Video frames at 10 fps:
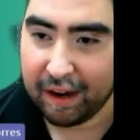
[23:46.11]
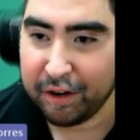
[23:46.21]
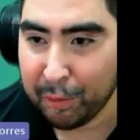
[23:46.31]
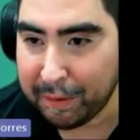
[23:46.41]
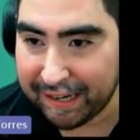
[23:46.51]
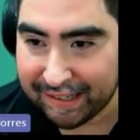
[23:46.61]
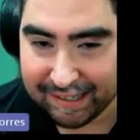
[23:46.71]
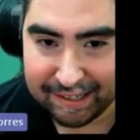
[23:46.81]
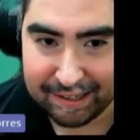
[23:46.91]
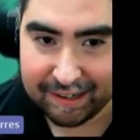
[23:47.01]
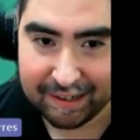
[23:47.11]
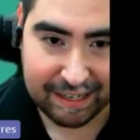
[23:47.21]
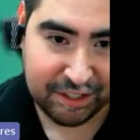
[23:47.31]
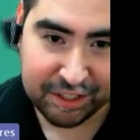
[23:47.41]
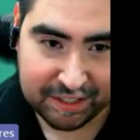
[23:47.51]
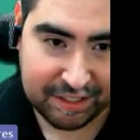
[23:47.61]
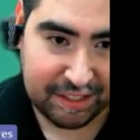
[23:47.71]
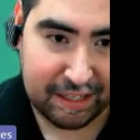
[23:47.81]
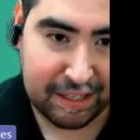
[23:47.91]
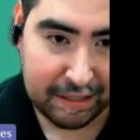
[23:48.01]
Nobody's seen it because I just
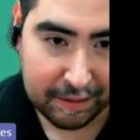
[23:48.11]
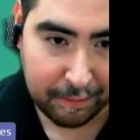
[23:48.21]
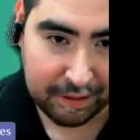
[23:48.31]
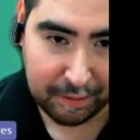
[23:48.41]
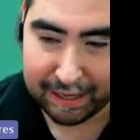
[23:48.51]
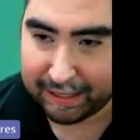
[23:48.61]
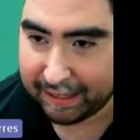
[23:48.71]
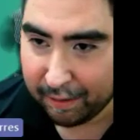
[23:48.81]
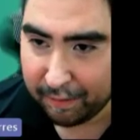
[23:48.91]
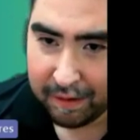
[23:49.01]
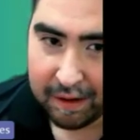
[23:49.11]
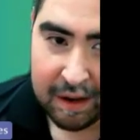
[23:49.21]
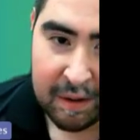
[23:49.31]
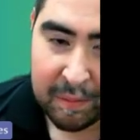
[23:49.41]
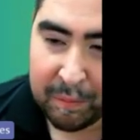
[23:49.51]
assigned it literally right now.